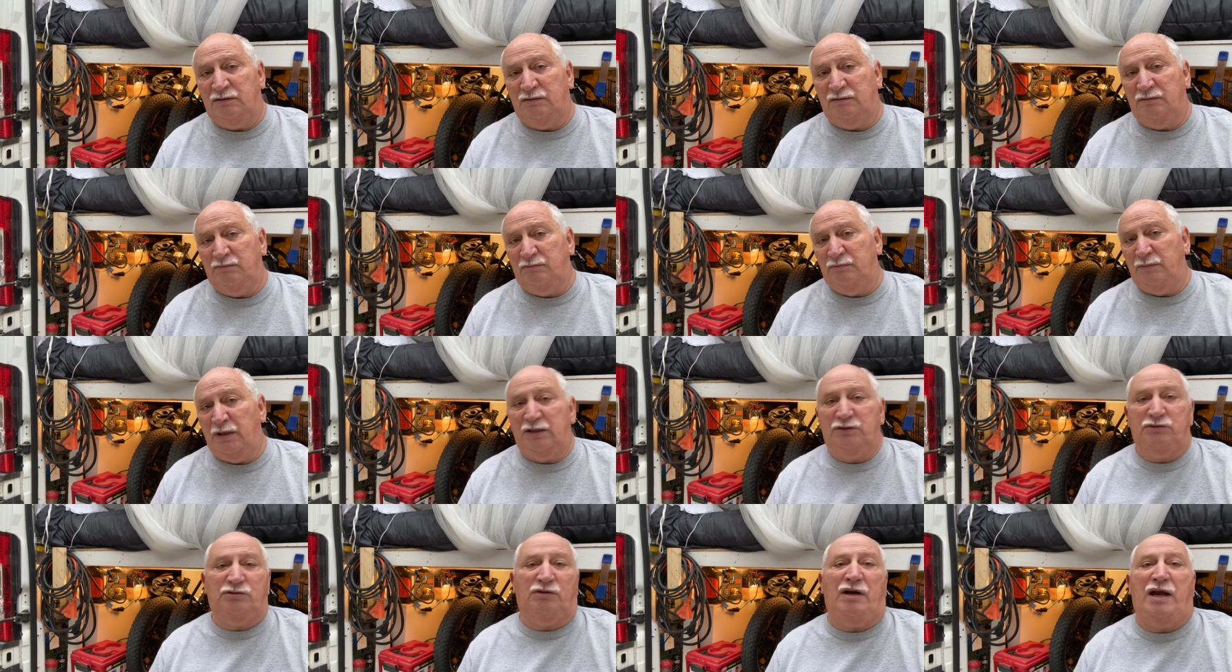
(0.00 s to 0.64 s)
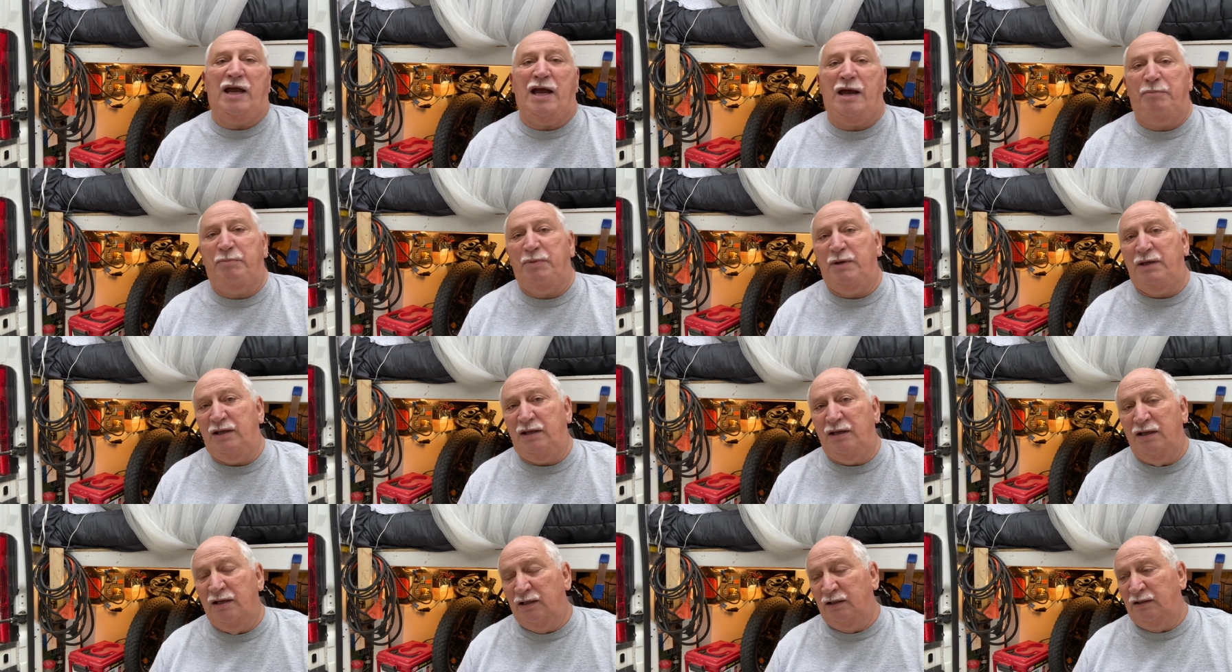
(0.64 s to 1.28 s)
Makes her
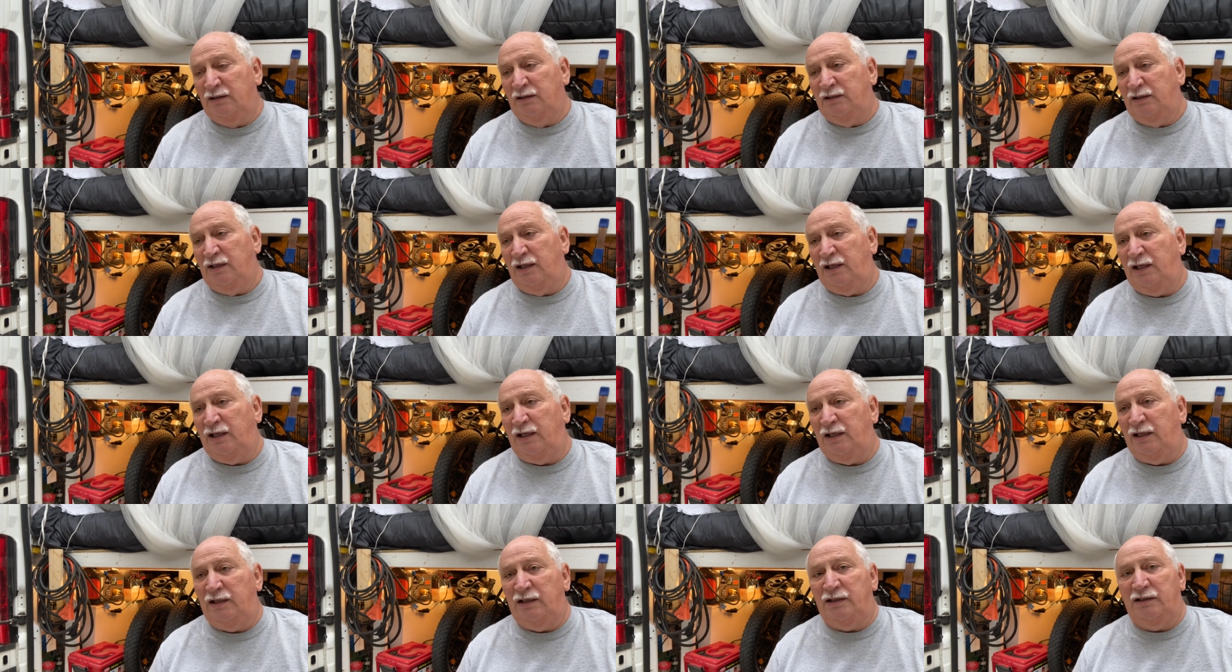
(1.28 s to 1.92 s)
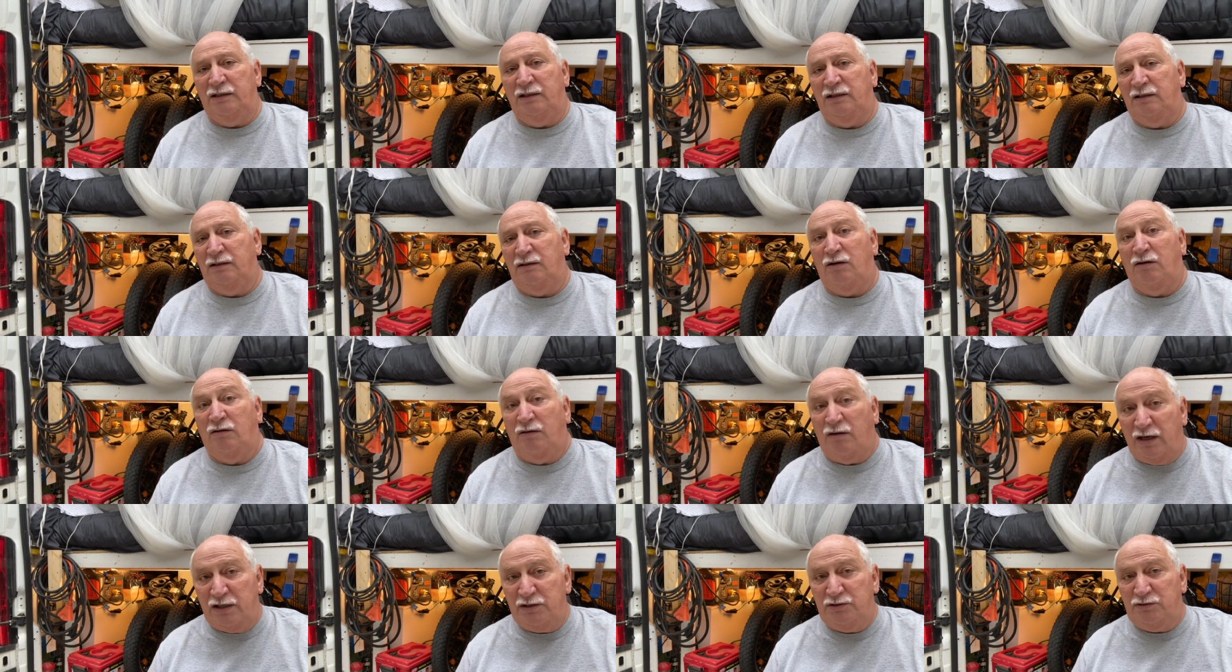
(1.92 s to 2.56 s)
happy, and
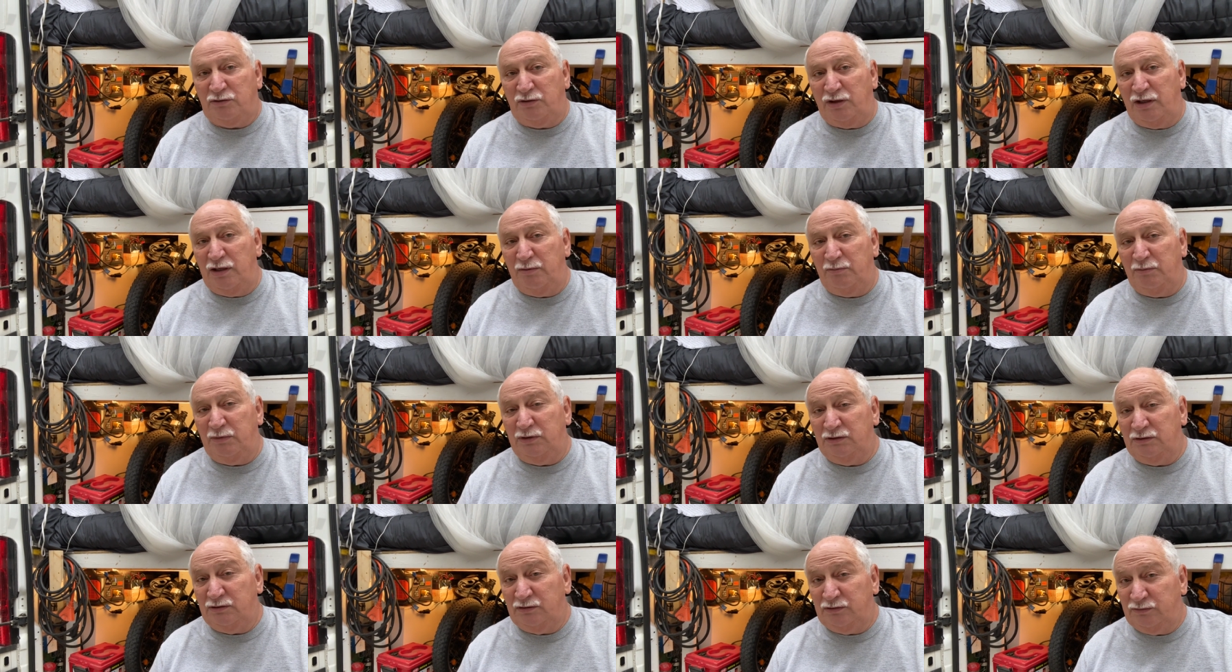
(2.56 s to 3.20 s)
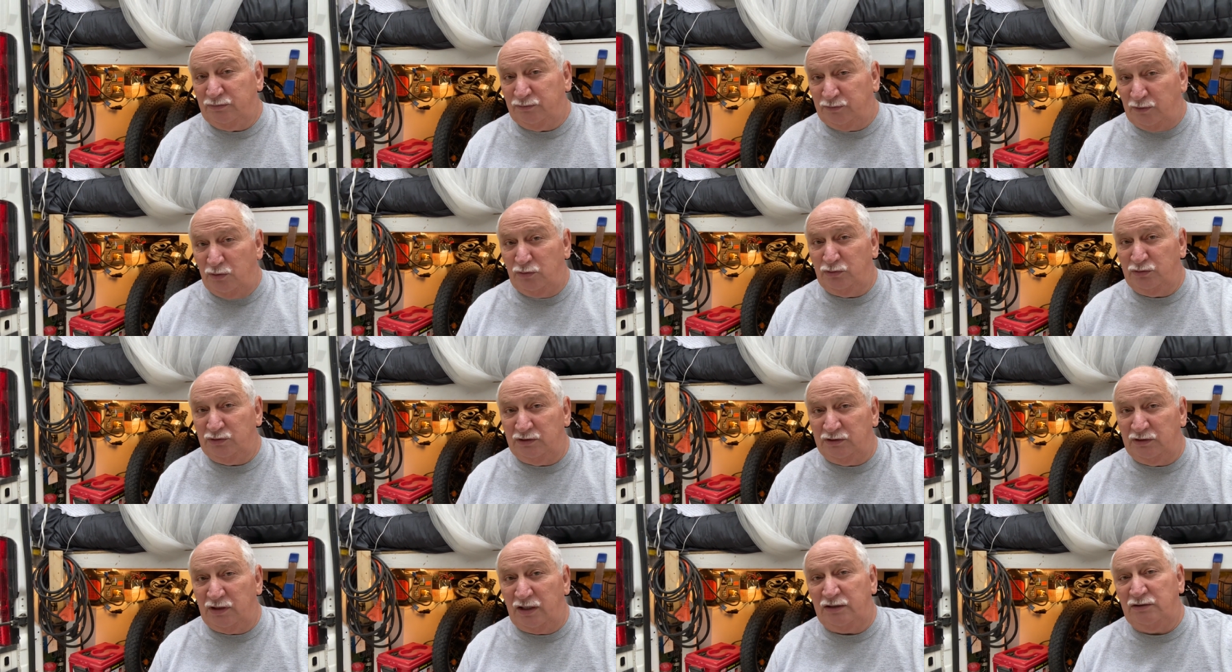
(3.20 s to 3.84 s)
our ice cream is
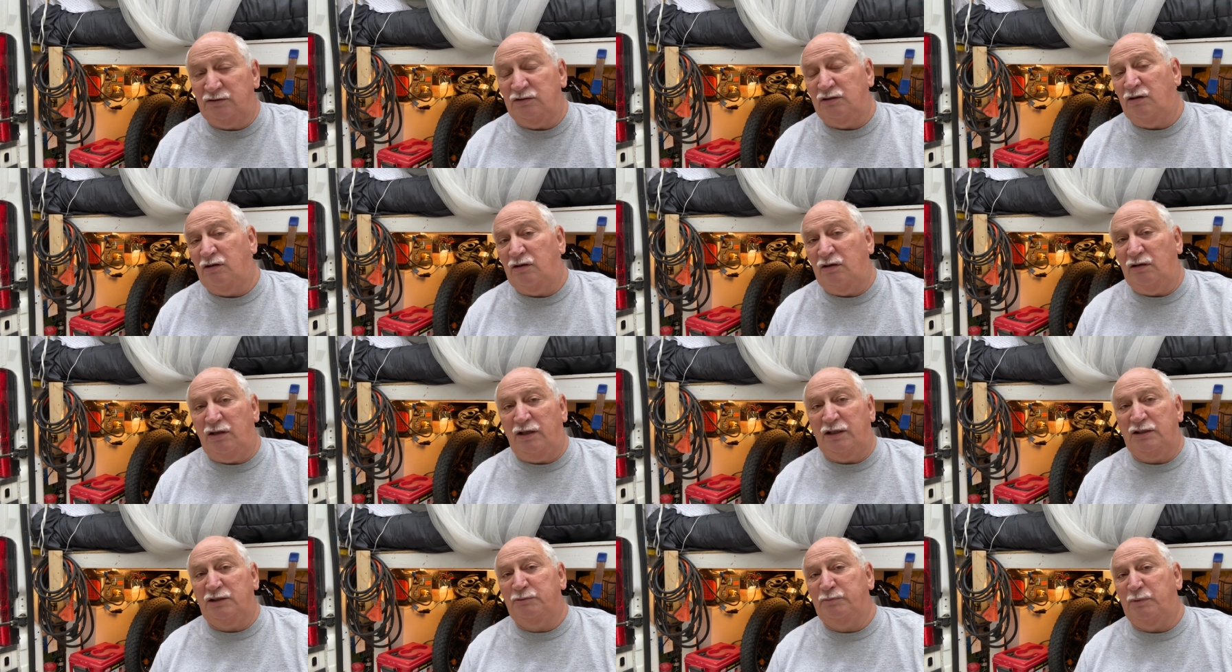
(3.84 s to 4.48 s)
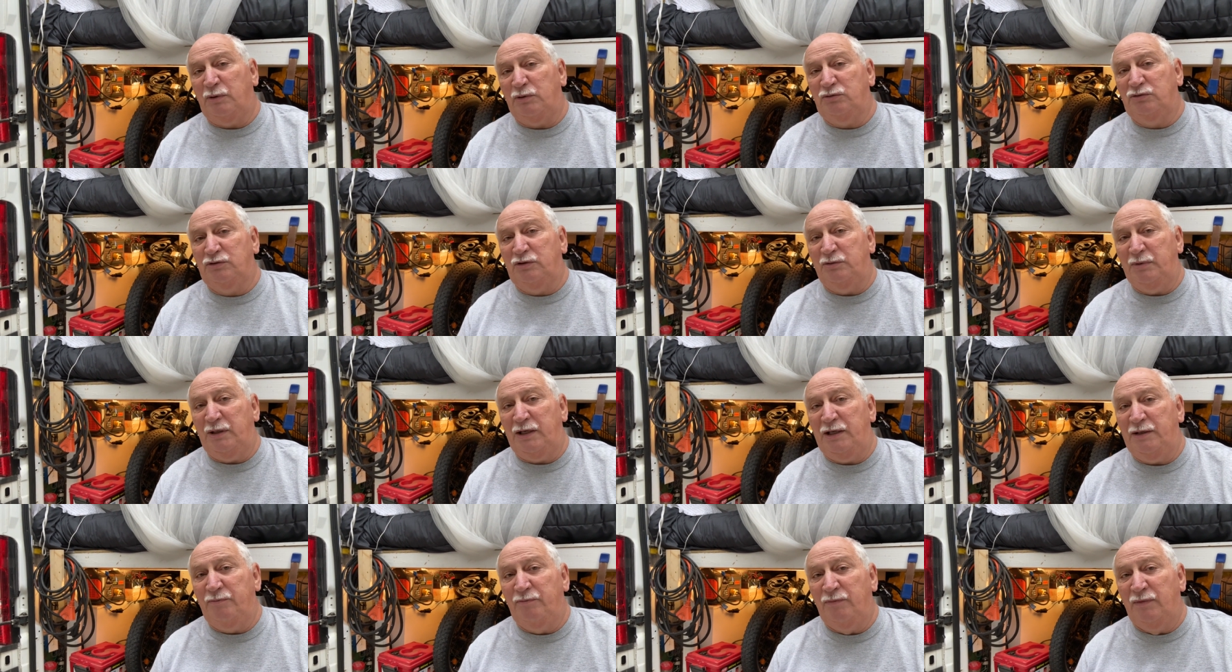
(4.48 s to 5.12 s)
frozen nice and hard like it's supposed to
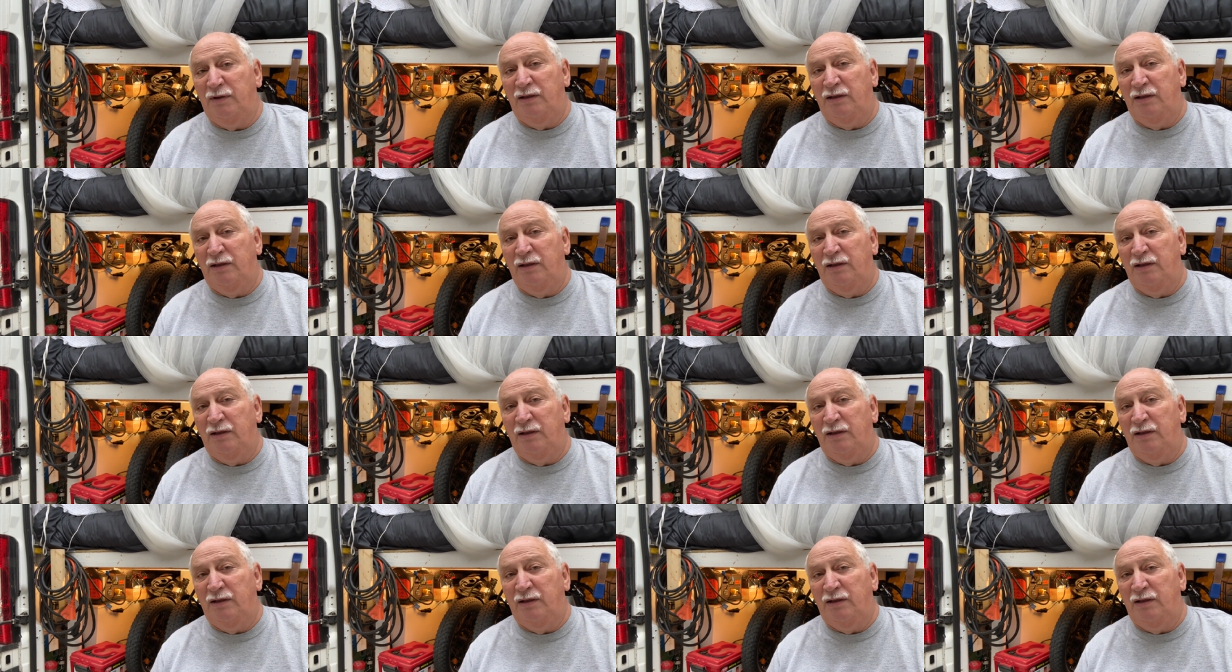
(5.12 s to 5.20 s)
be,